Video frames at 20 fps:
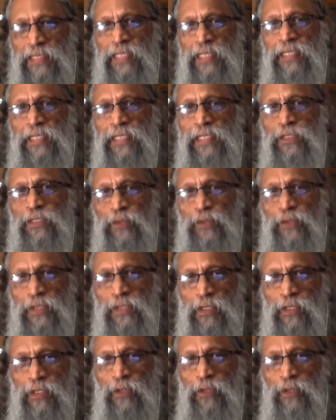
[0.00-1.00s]
into it,
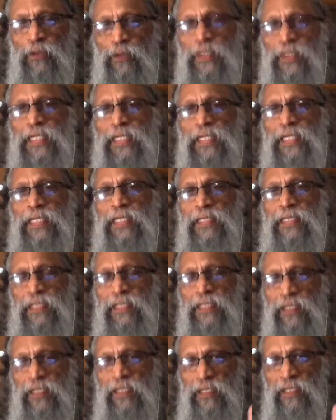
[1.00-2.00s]
looking at it,
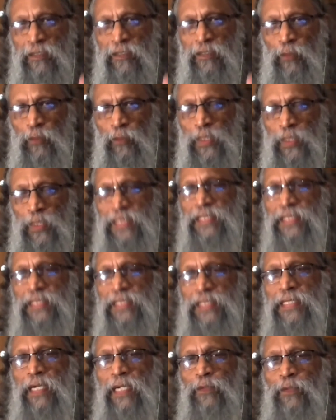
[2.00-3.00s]
working it
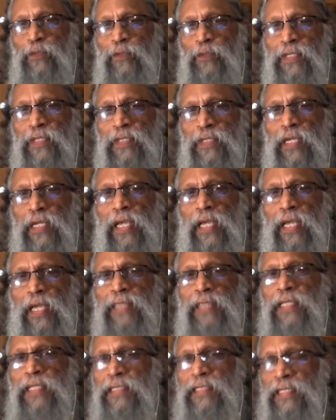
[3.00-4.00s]
out, and
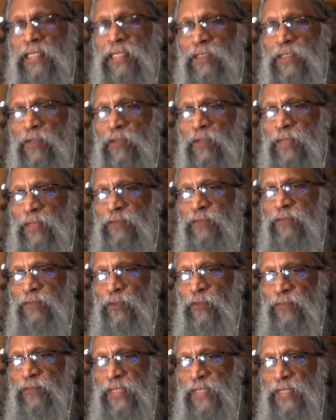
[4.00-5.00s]
that it will be
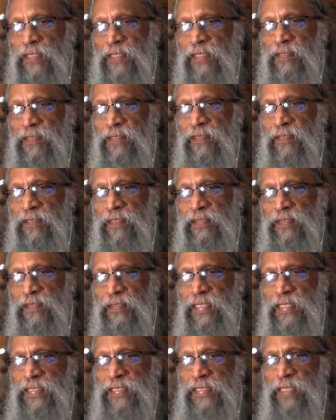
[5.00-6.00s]
fulfilled. The
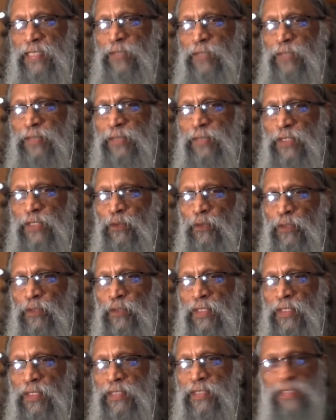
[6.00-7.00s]
result may be good,
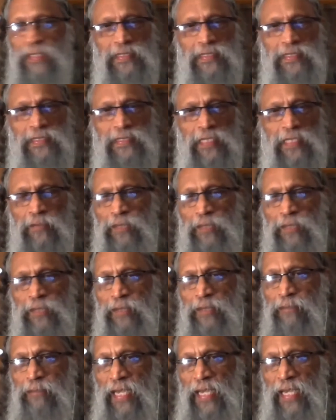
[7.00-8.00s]
the result may be
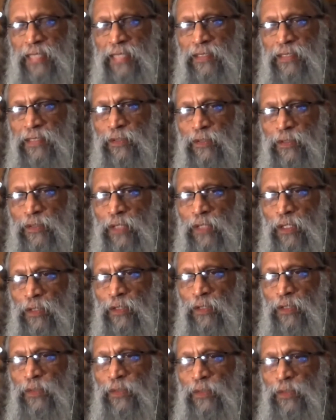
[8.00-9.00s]
bad. You're not
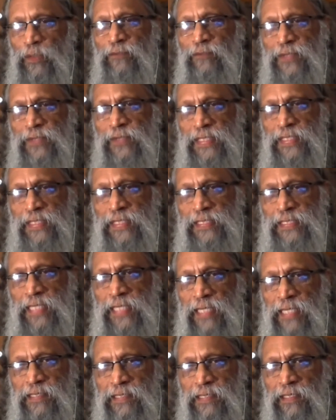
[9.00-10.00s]
looking for the
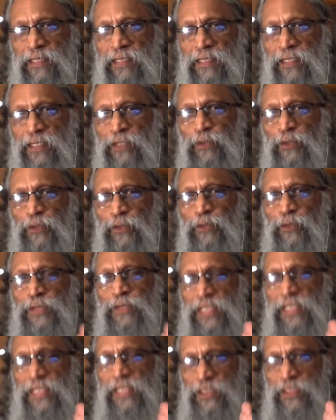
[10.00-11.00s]
result. You
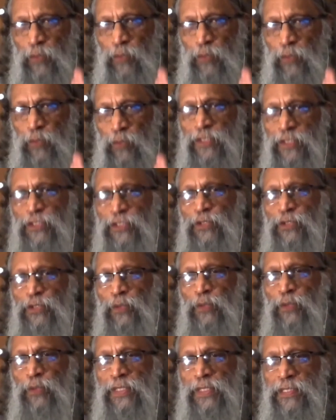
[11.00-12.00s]
just wanted to do it.